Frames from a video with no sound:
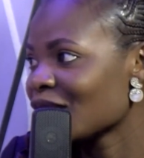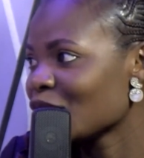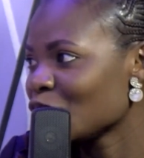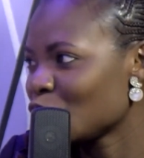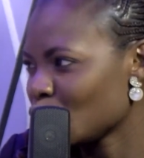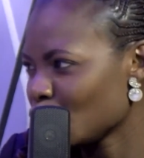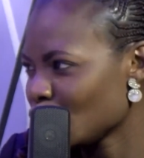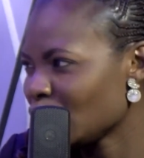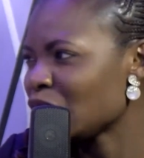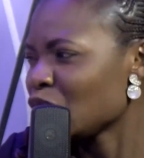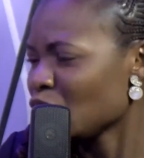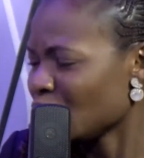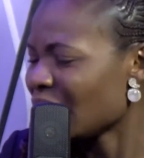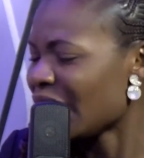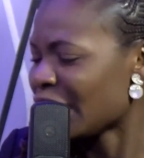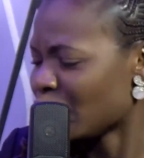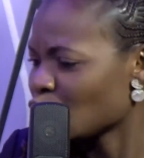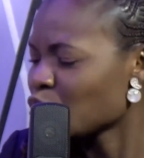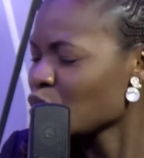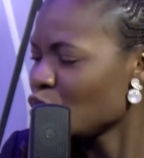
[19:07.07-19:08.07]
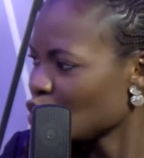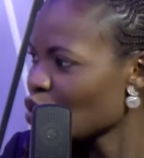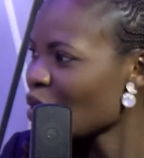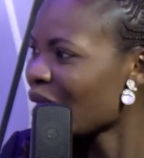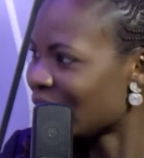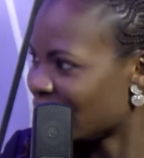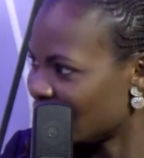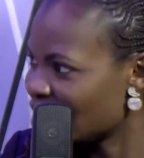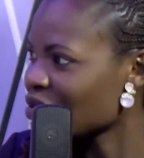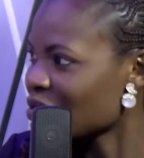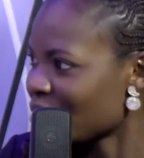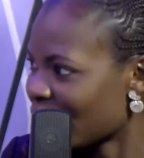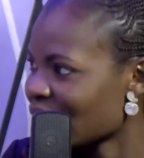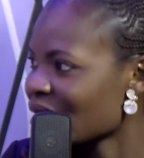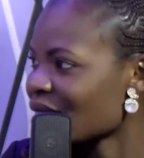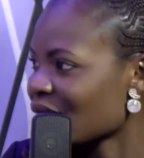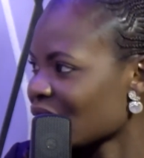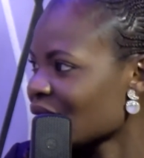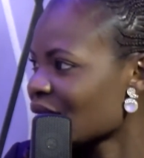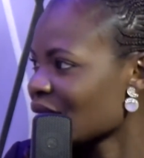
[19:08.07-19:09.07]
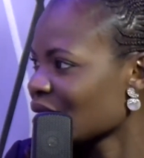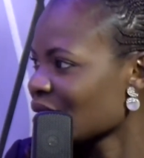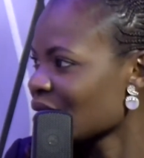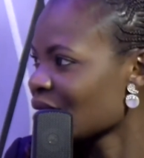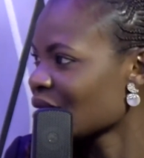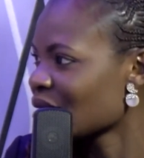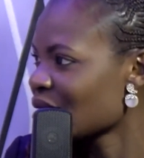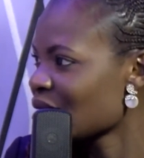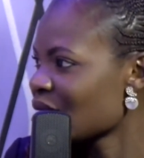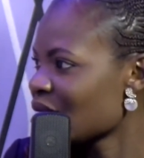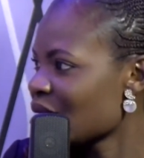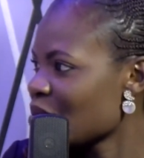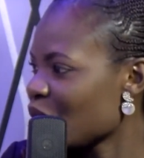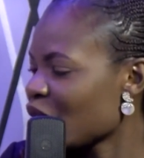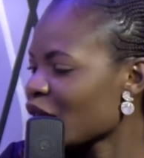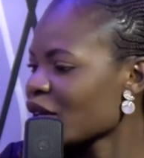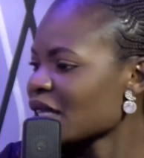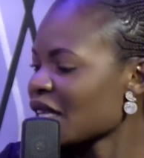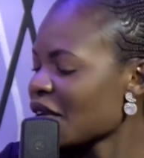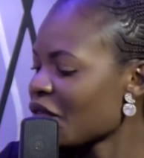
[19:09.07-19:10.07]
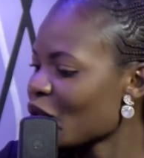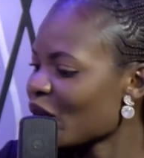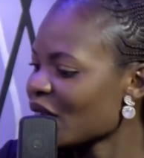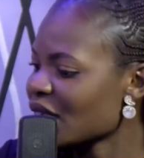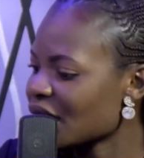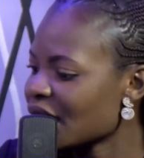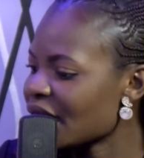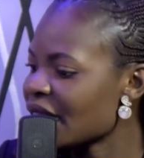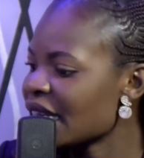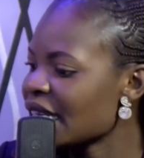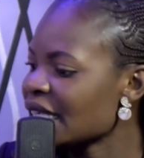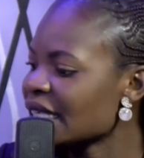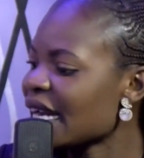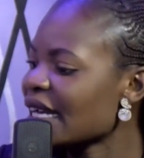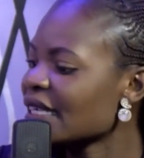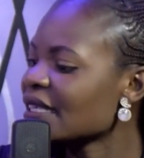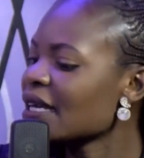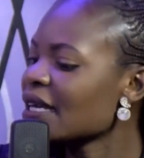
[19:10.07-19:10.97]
Should you address certain, because if we're saying that